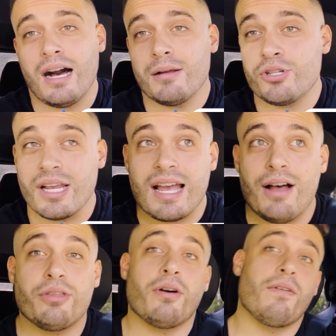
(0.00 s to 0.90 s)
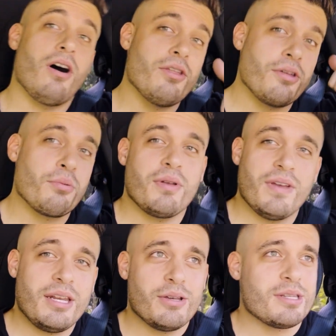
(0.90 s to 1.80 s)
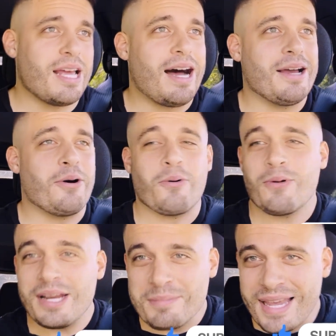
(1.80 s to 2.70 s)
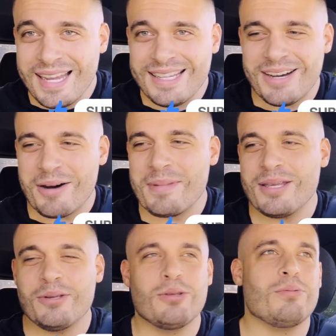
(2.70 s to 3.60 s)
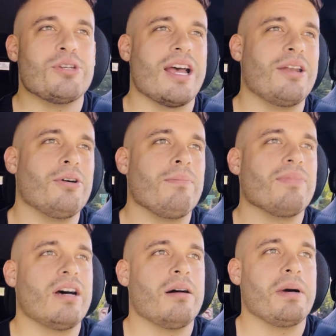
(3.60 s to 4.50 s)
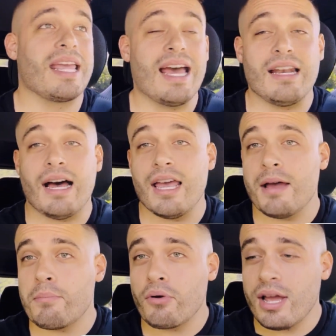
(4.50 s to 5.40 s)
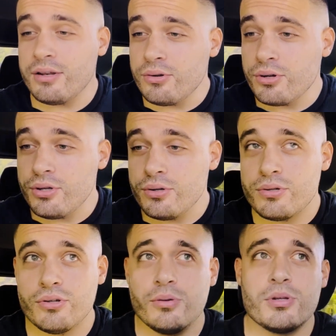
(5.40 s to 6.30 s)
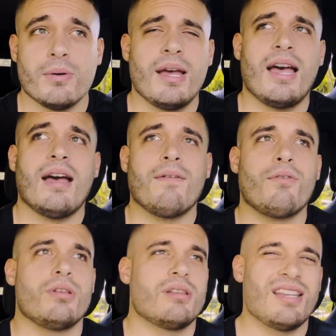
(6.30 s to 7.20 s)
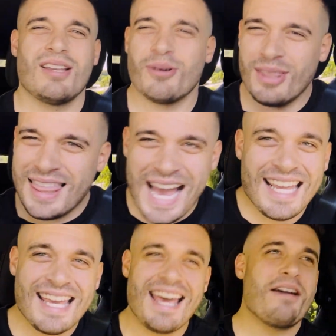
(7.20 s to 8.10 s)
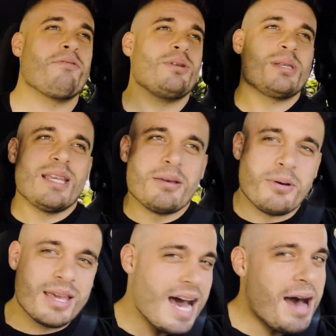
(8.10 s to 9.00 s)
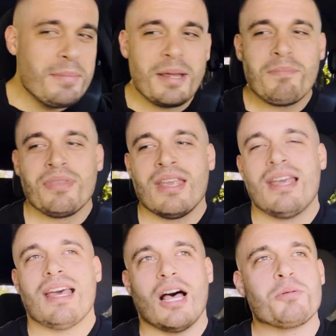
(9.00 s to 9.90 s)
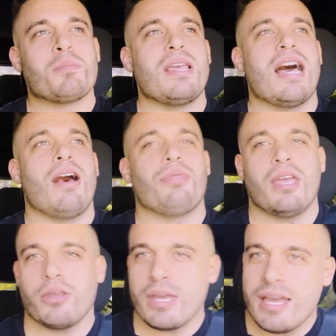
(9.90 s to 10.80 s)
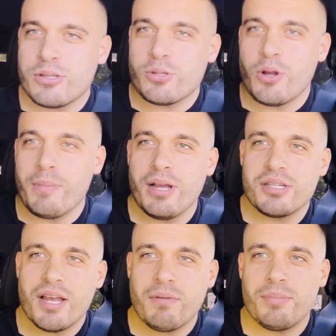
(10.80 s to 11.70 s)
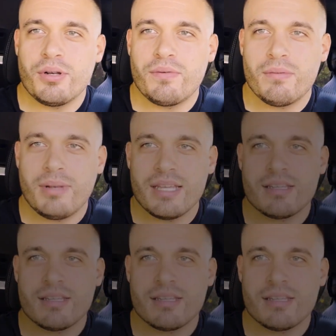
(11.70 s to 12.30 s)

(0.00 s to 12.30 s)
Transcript: Check out the other 3 videos that I already made on my YouTube channel. Again, I am brand new to YouTube, so every single like, every single comment helps me out. Thank you guys so much. Have a beautiful and blessed